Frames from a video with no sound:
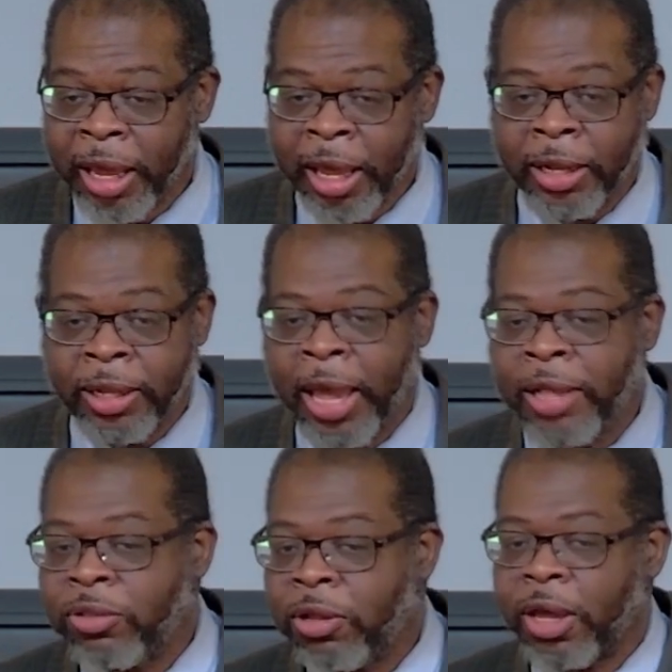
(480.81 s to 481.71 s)
and they
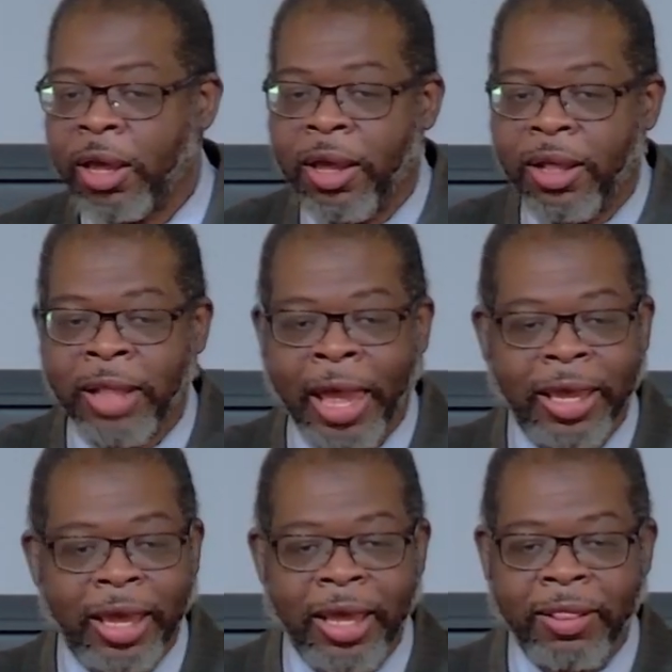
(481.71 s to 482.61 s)
look
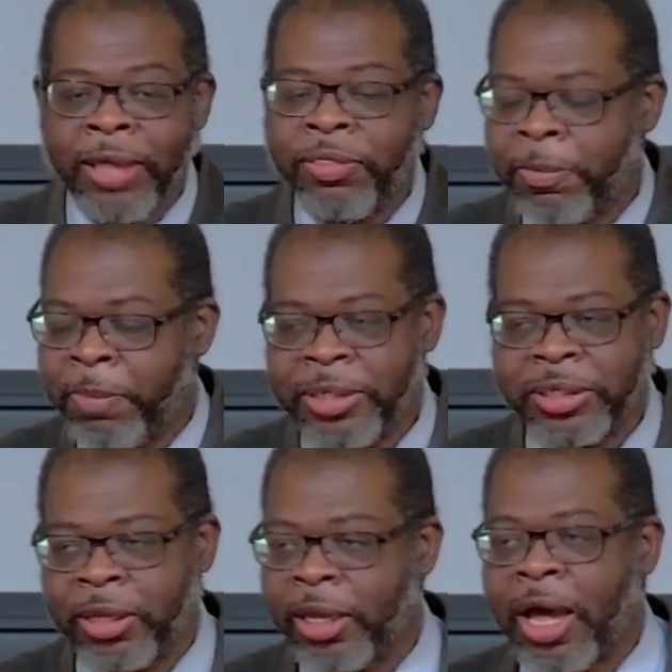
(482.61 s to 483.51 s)
like they
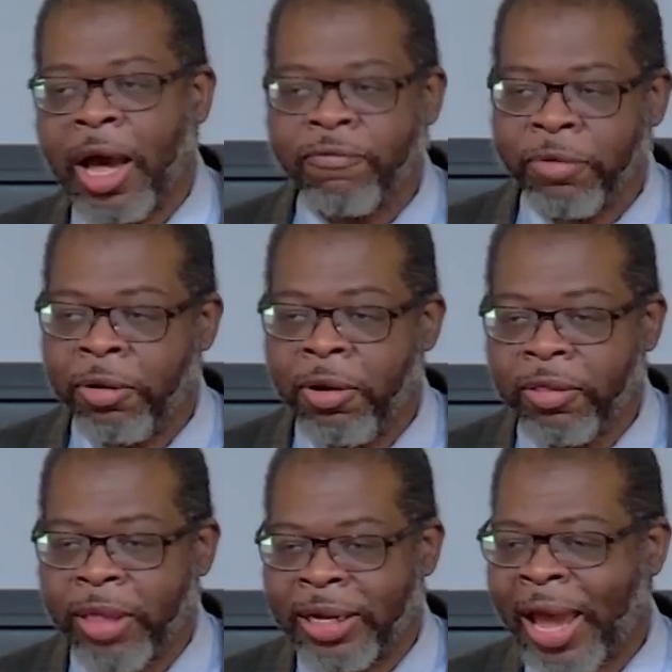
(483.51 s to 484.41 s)
basically cover
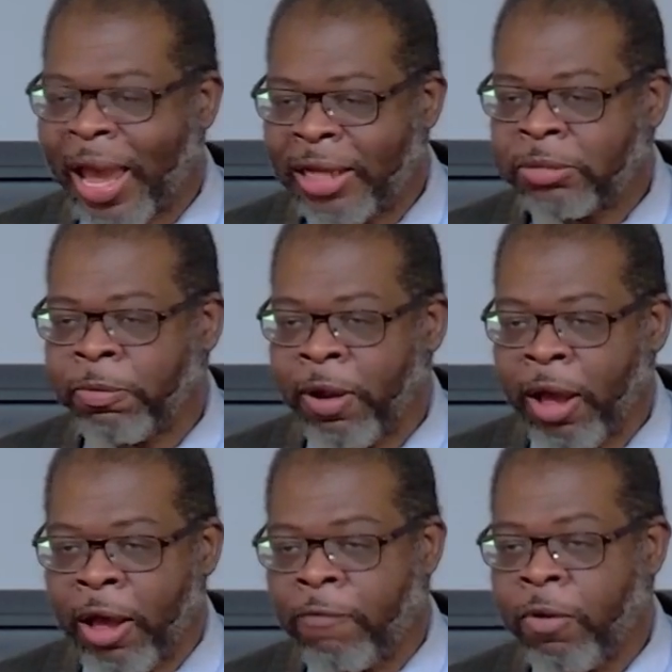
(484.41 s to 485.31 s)
the diaspora
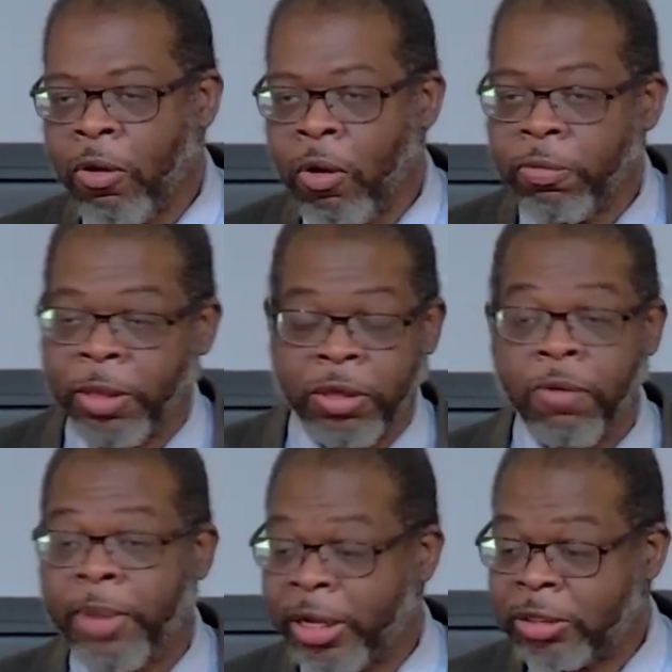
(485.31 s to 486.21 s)
of the
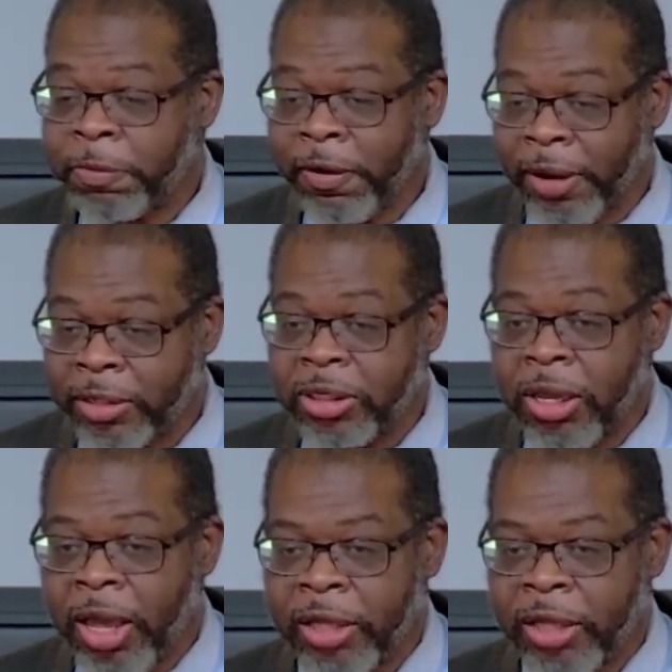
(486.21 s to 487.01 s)
human experience.